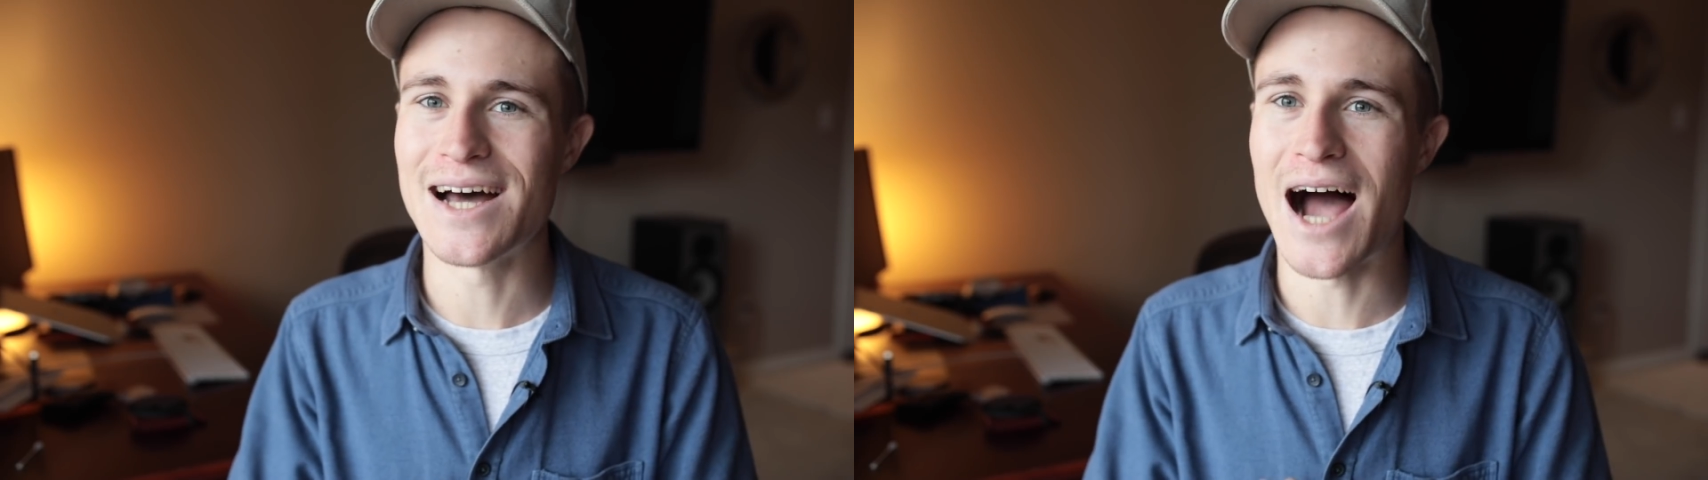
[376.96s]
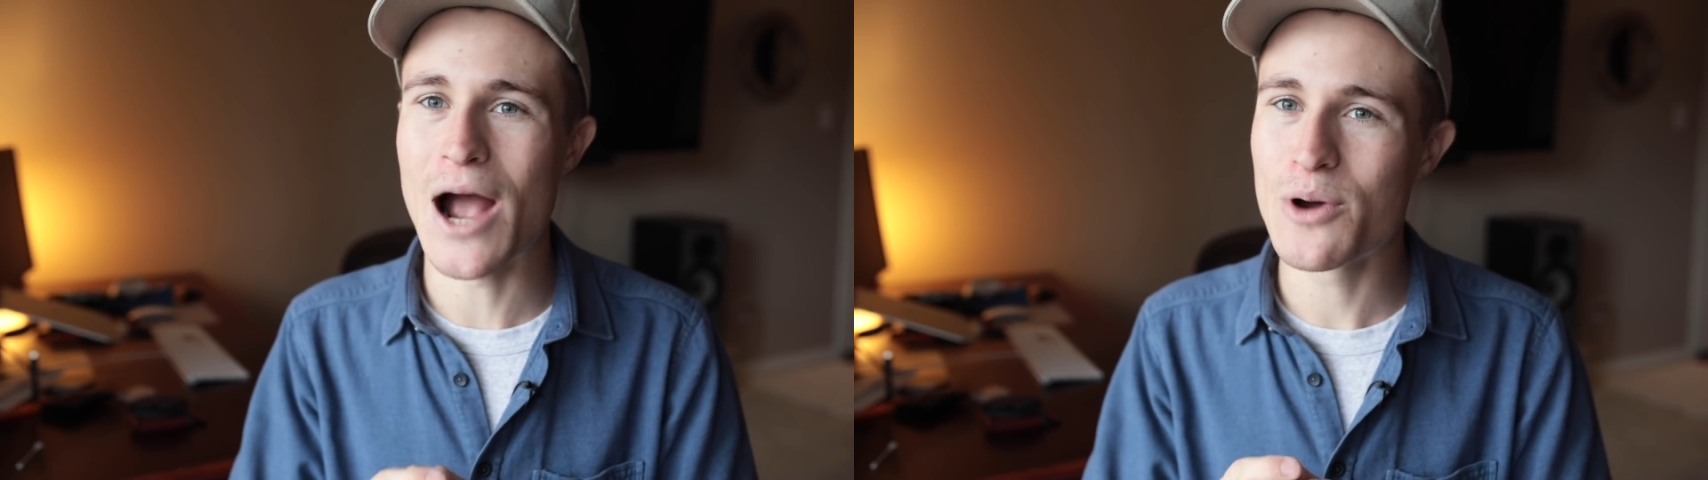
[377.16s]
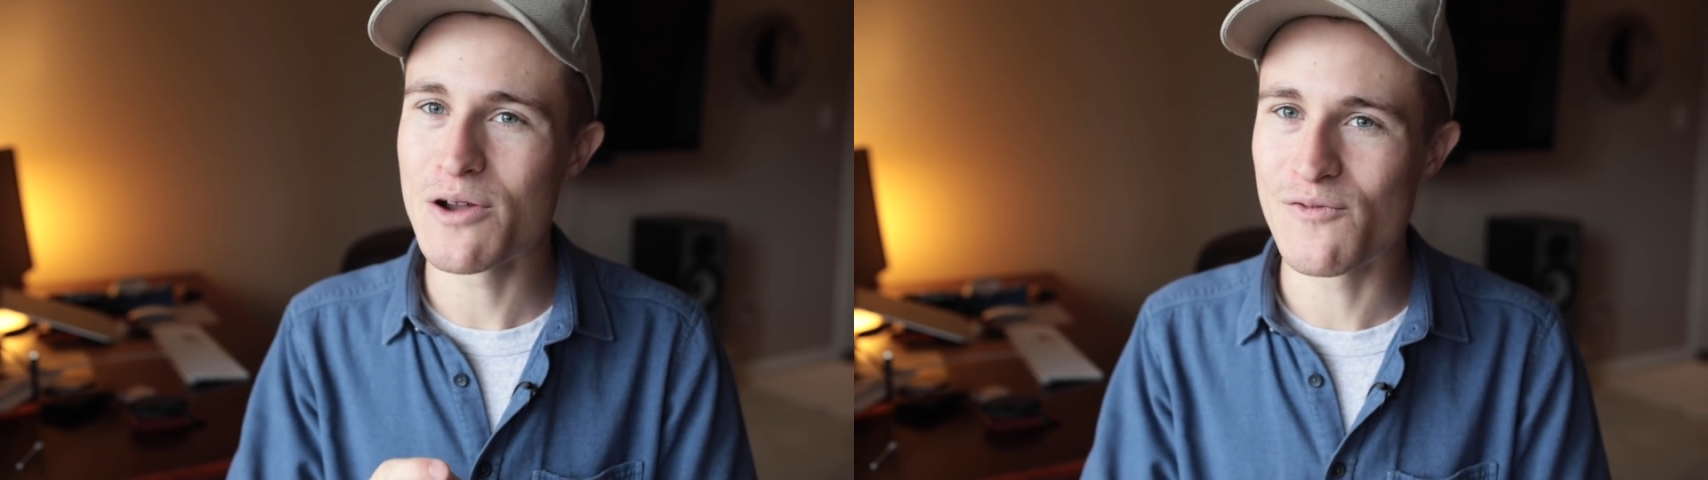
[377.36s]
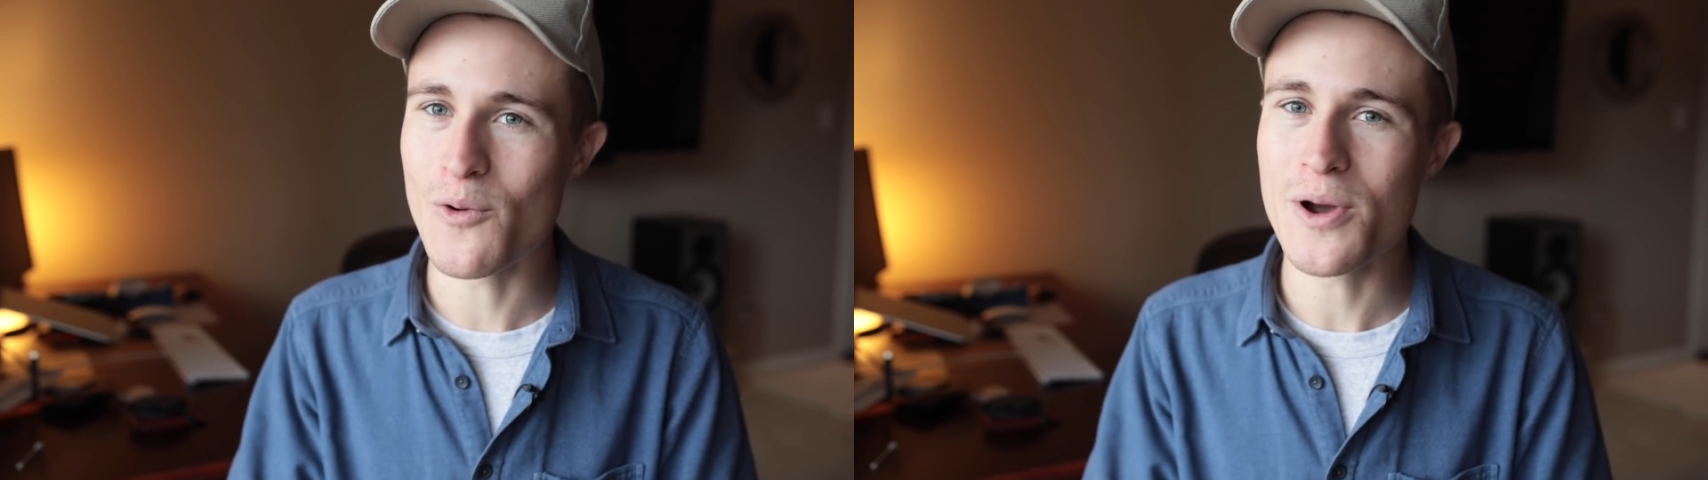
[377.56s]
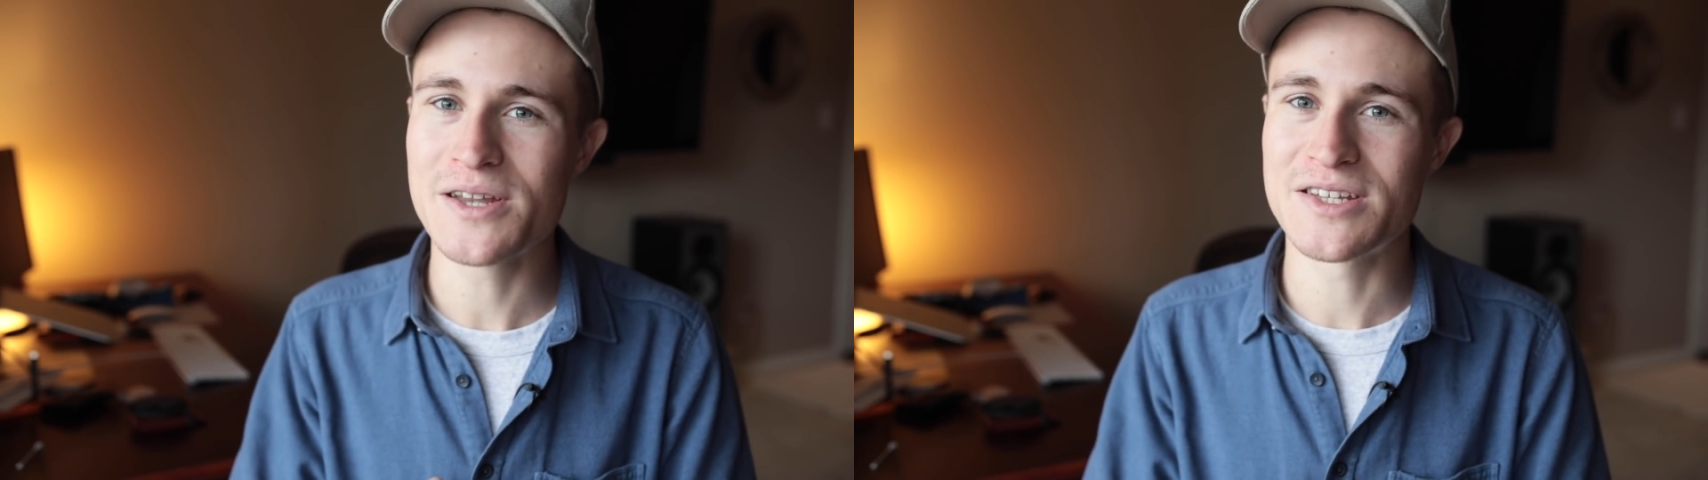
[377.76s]
I would
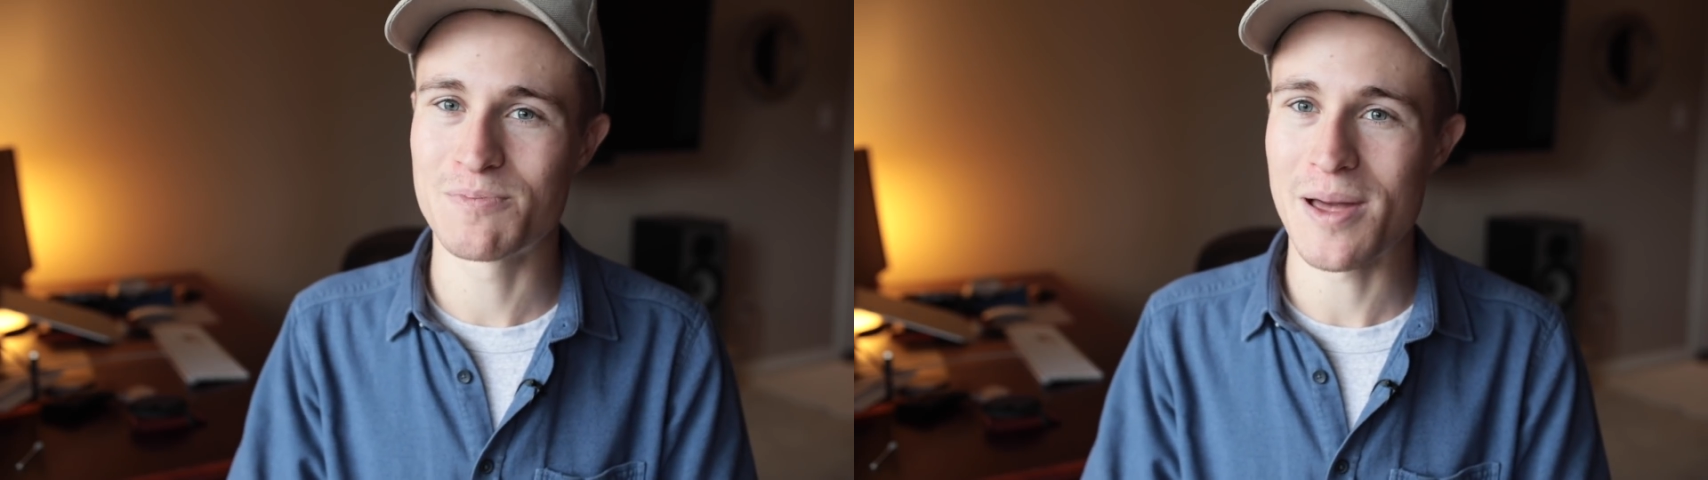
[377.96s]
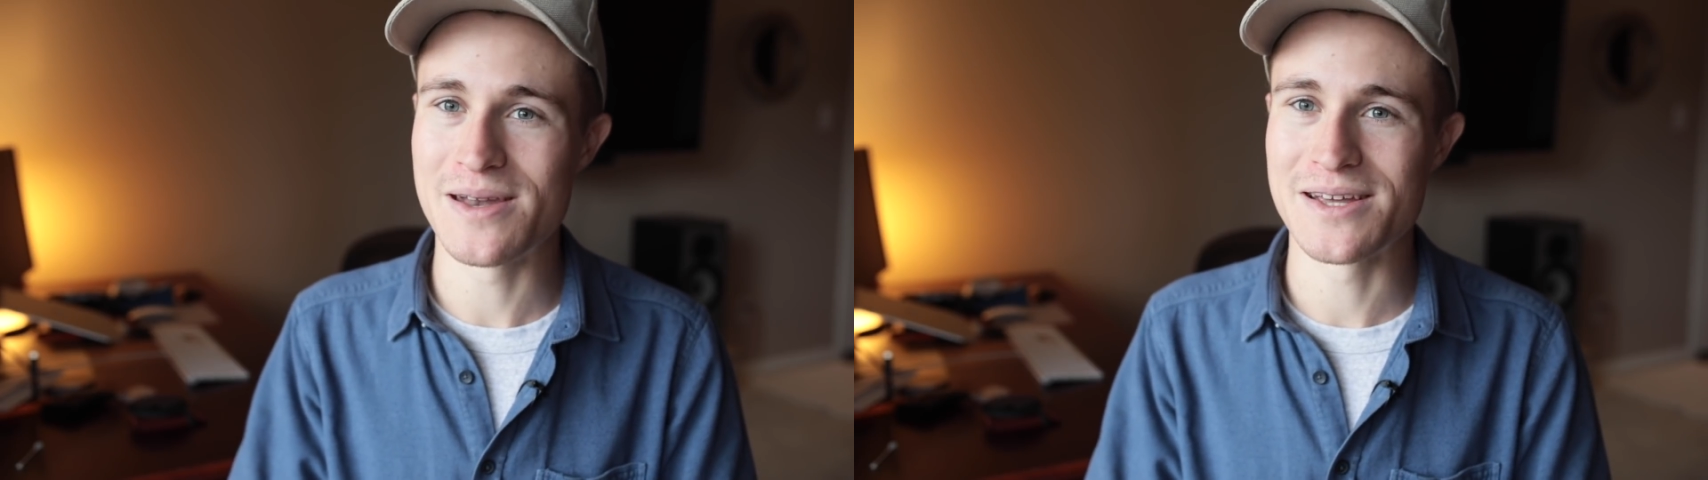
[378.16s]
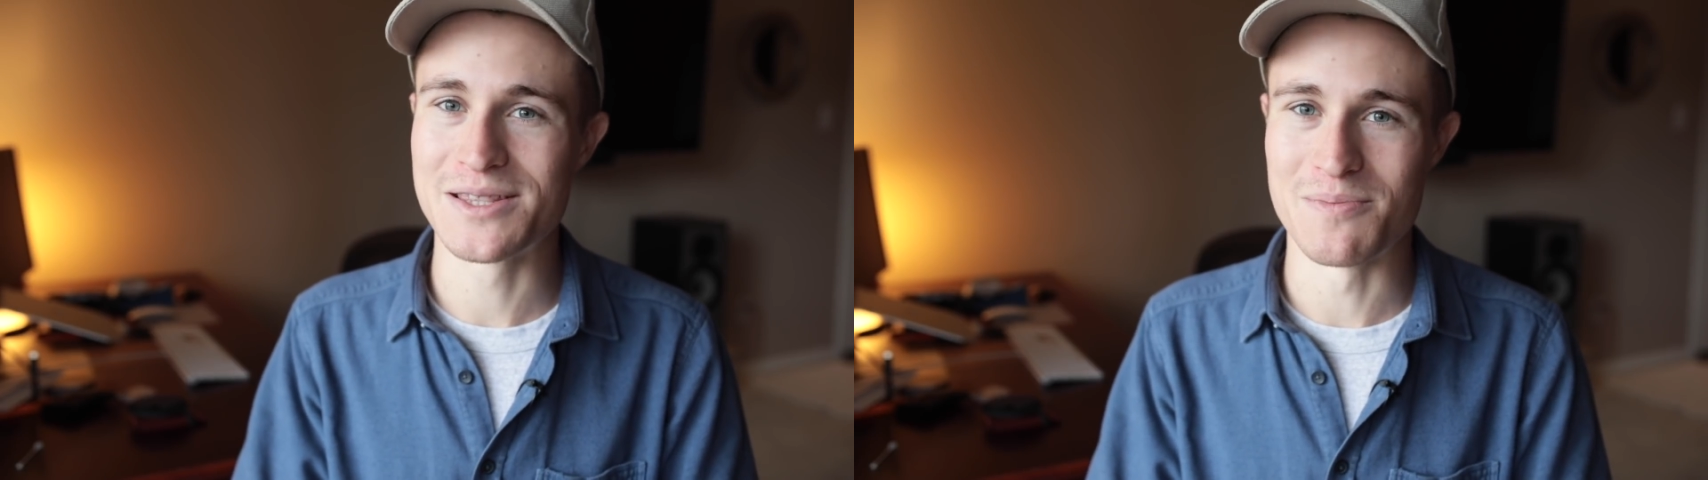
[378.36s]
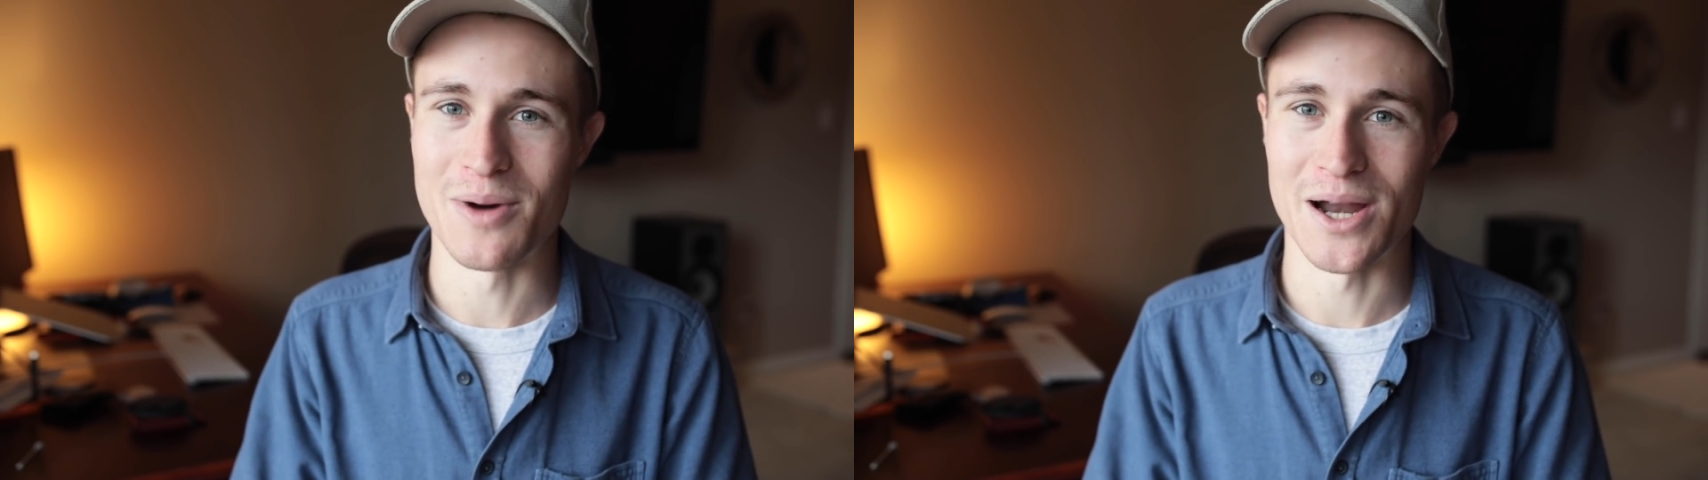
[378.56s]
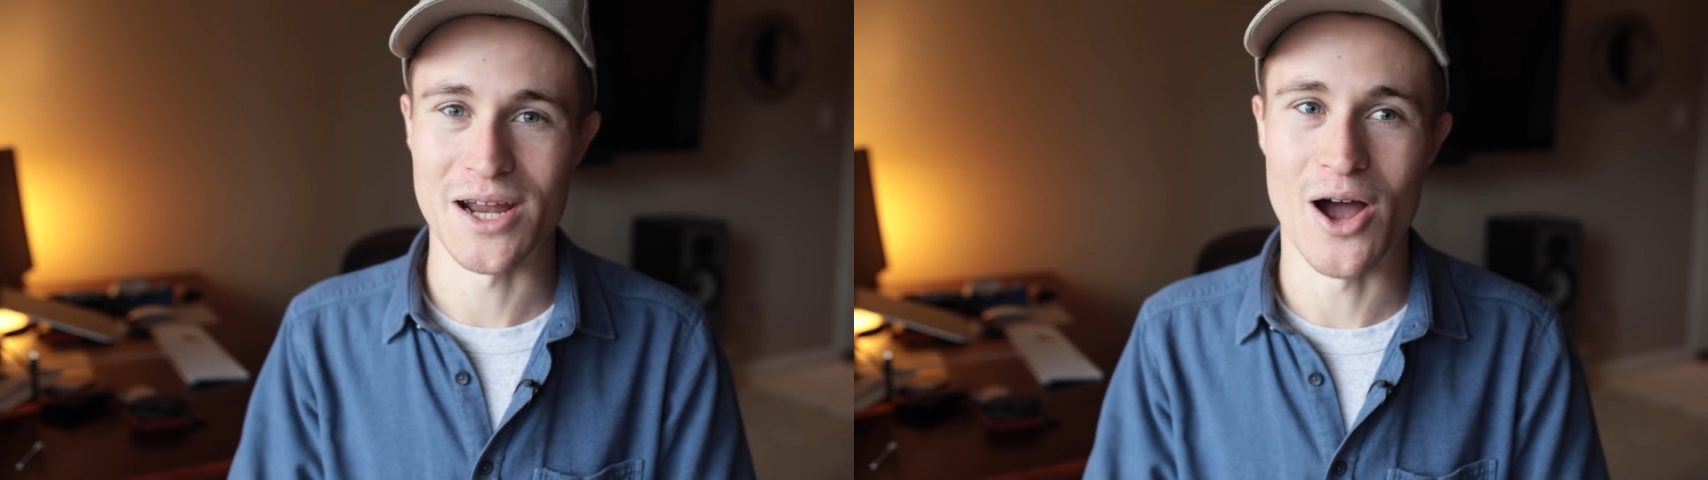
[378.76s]
avoid spending the
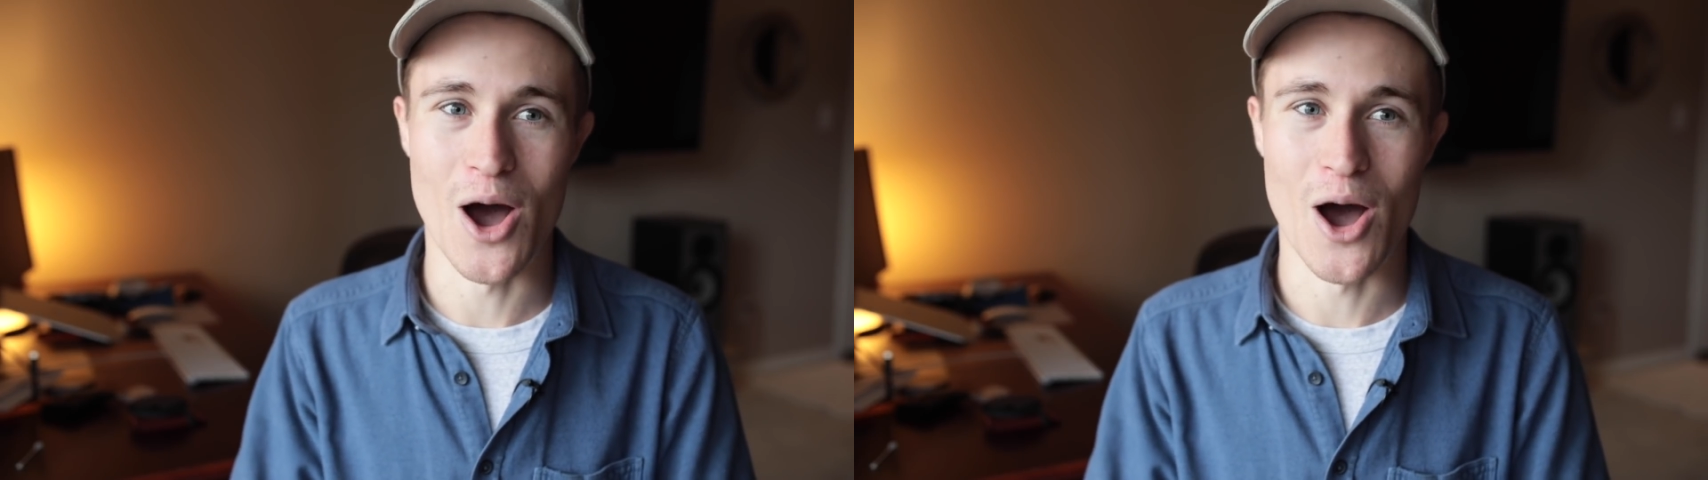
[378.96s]
money